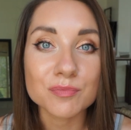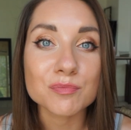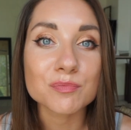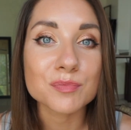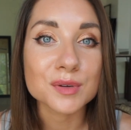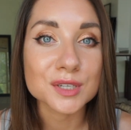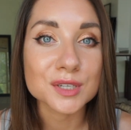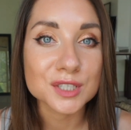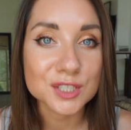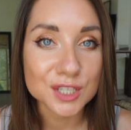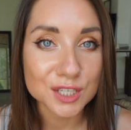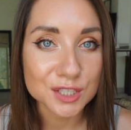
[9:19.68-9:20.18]

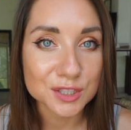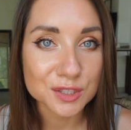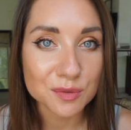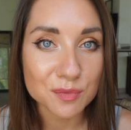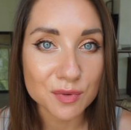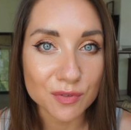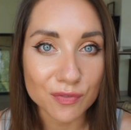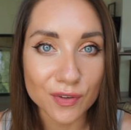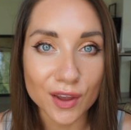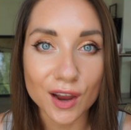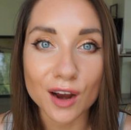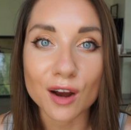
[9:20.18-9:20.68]
But just to be
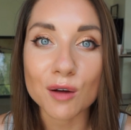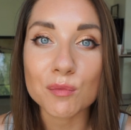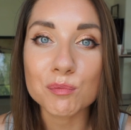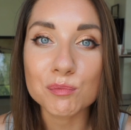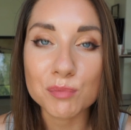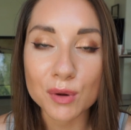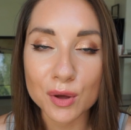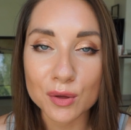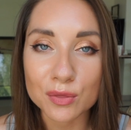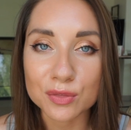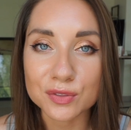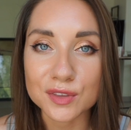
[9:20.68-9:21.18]
fair,
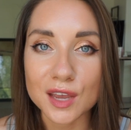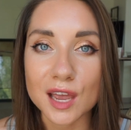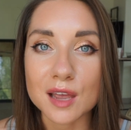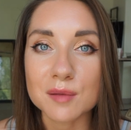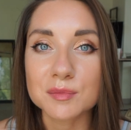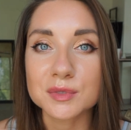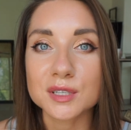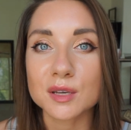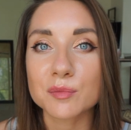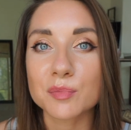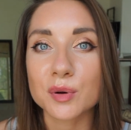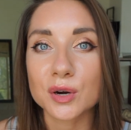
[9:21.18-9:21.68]
both times
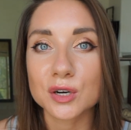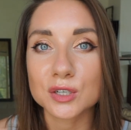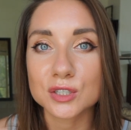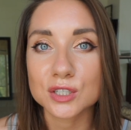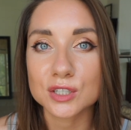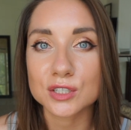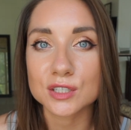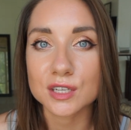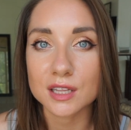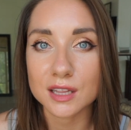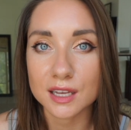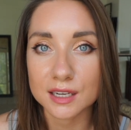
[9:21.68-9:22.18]
I
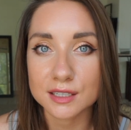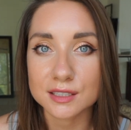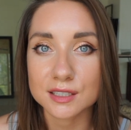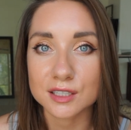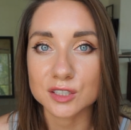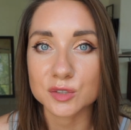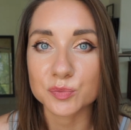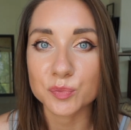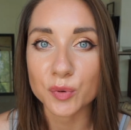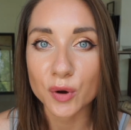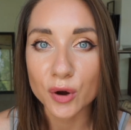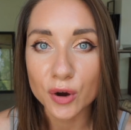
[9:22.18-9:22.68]
purchased Alexia's
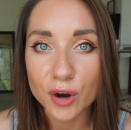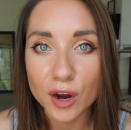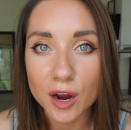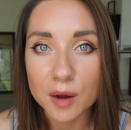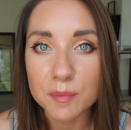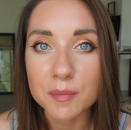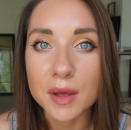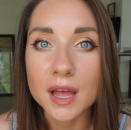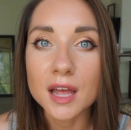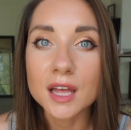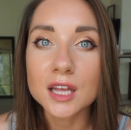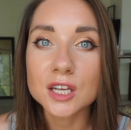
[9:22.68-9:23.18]
program,
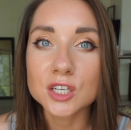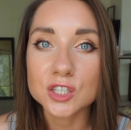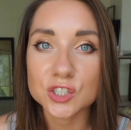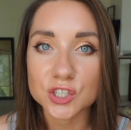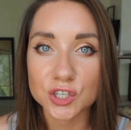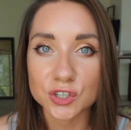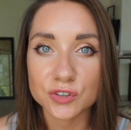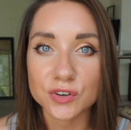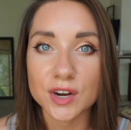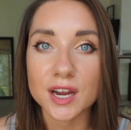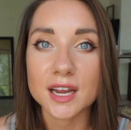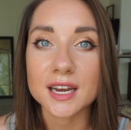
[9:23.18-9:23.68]
she
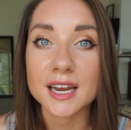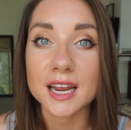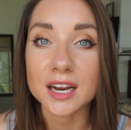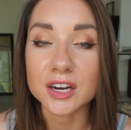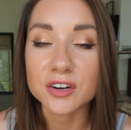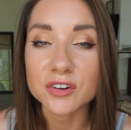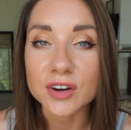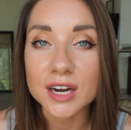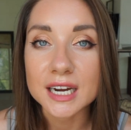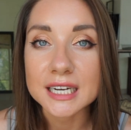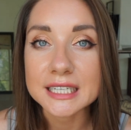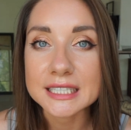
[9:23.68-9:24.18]
ran a
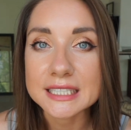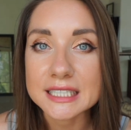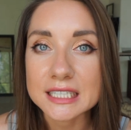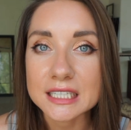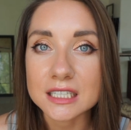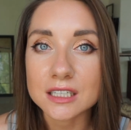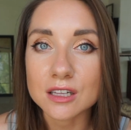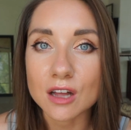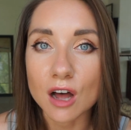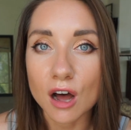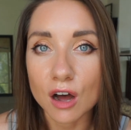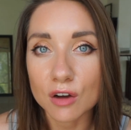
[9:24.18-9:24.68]
great deal
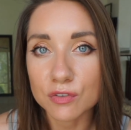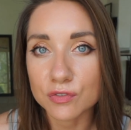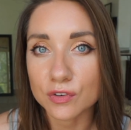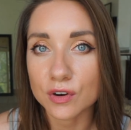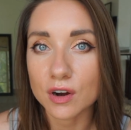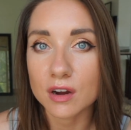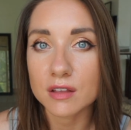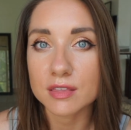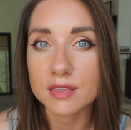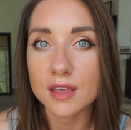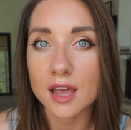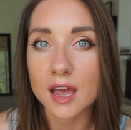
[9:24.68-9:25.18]
offer
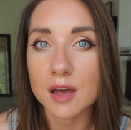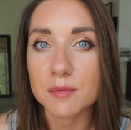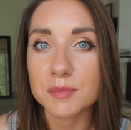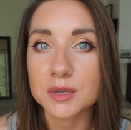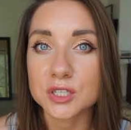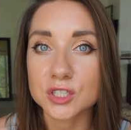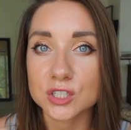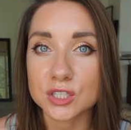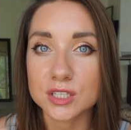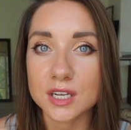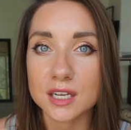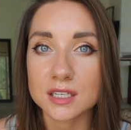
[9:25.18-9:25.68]
on them and
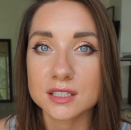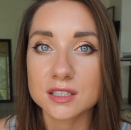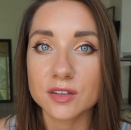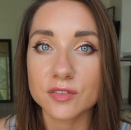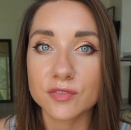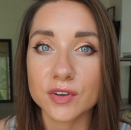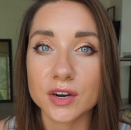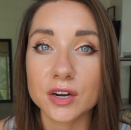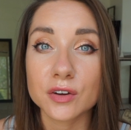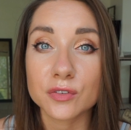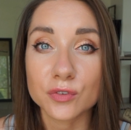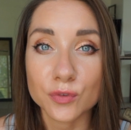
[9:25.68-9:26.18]
she does that
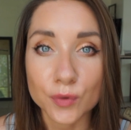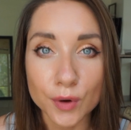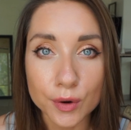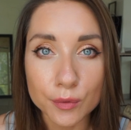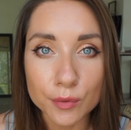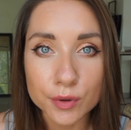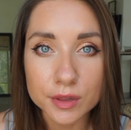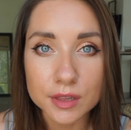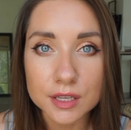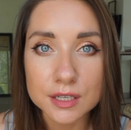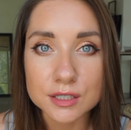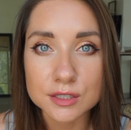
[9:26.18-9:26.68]
very
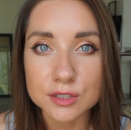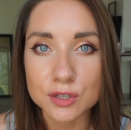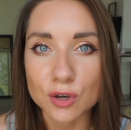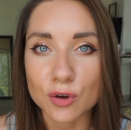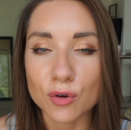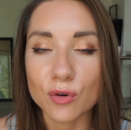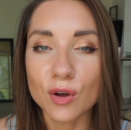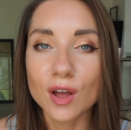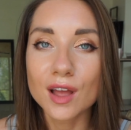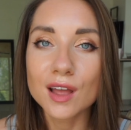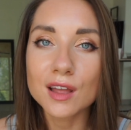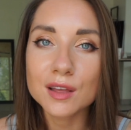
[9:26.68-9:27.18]
frequently.
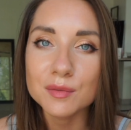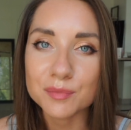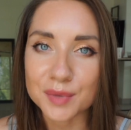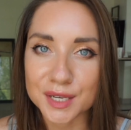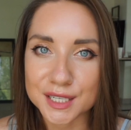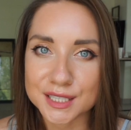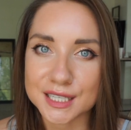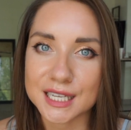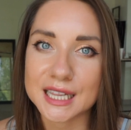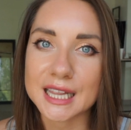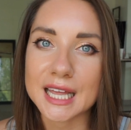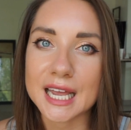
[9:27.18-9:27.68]
So
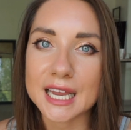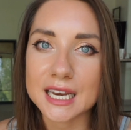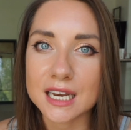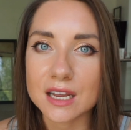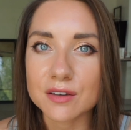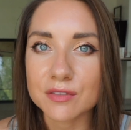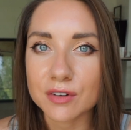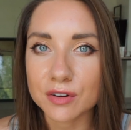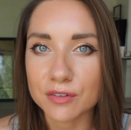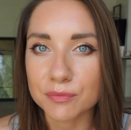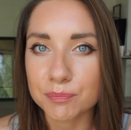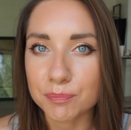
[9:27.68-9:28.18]
basically I
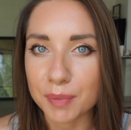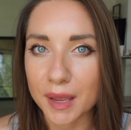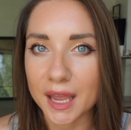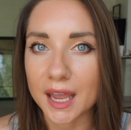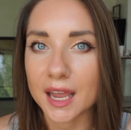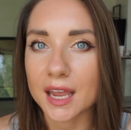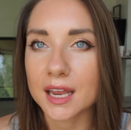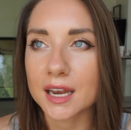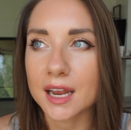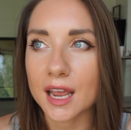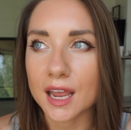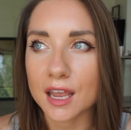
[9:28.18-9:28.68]
never
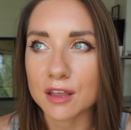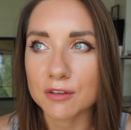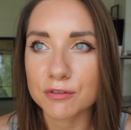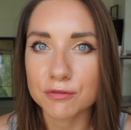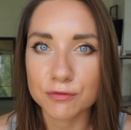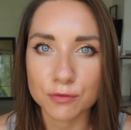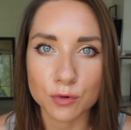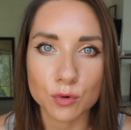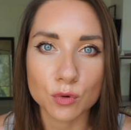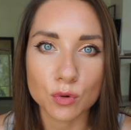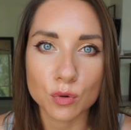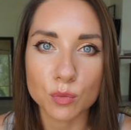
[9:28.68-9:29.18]
paid a
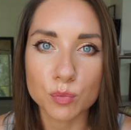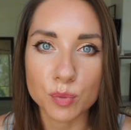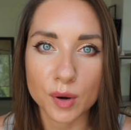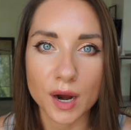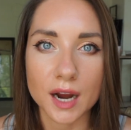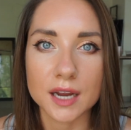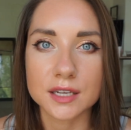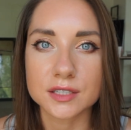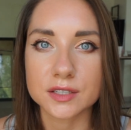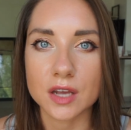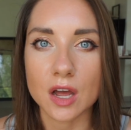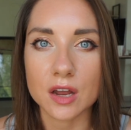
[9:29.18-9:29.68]
full
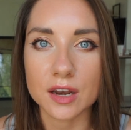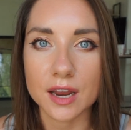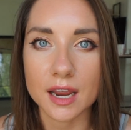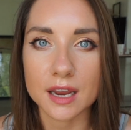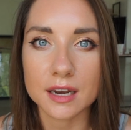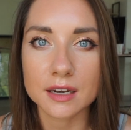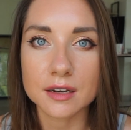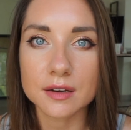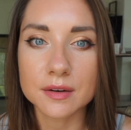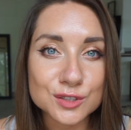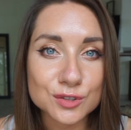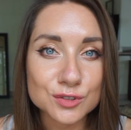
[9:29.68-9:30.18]
price on it.
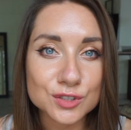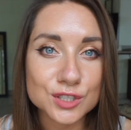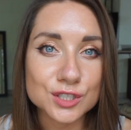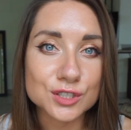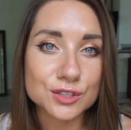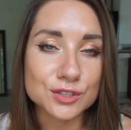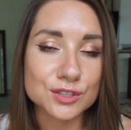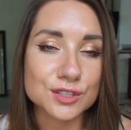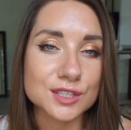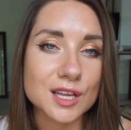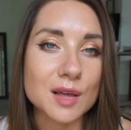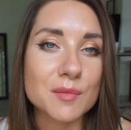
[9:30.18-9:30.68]
So just
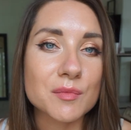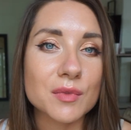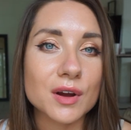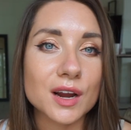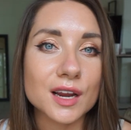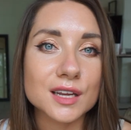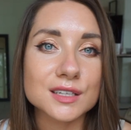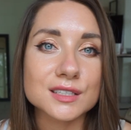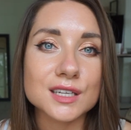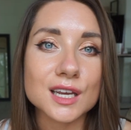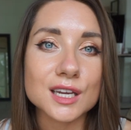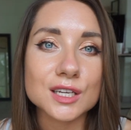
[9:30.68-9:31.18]
to
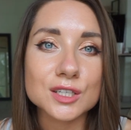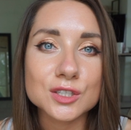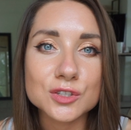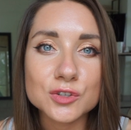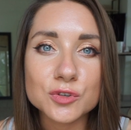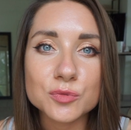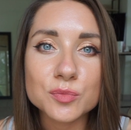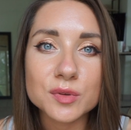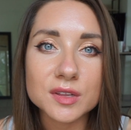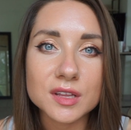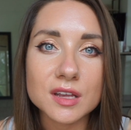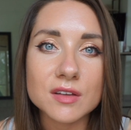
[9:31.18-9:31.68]
summarize, I do
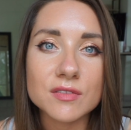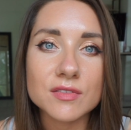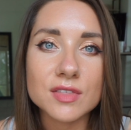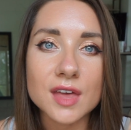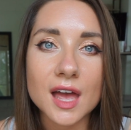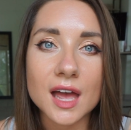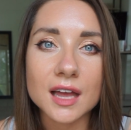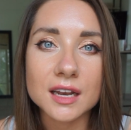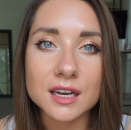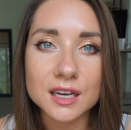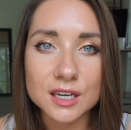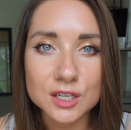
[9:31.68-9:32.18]
believe
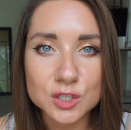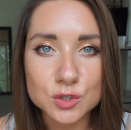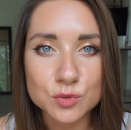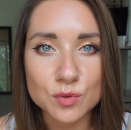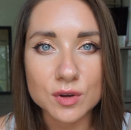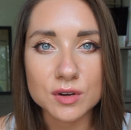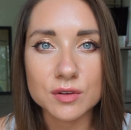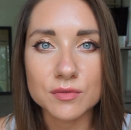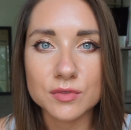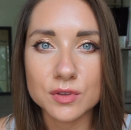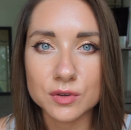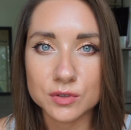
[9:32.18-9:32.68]
that each one
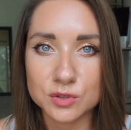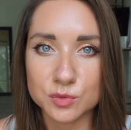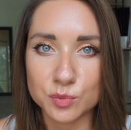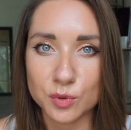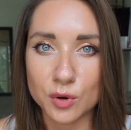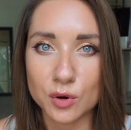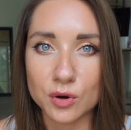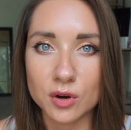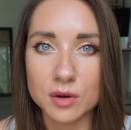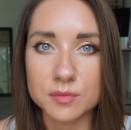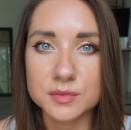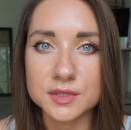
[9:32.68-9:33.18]
of those
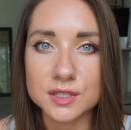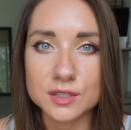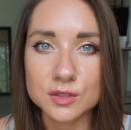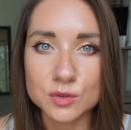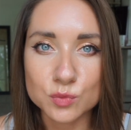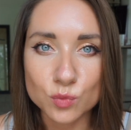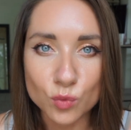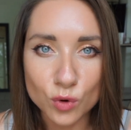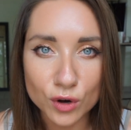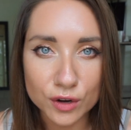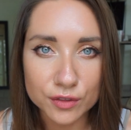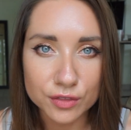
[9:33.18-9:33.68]
programs is
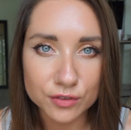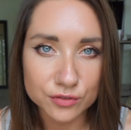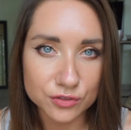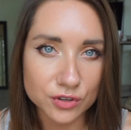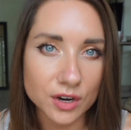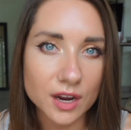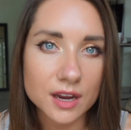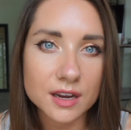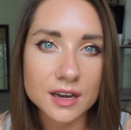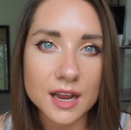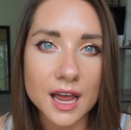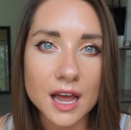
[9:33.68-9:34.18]
worth
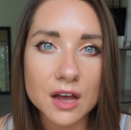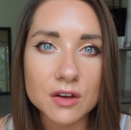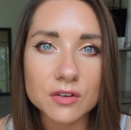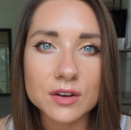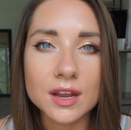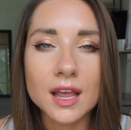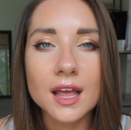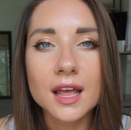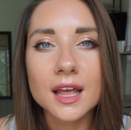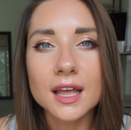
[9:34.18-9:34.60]
trying out.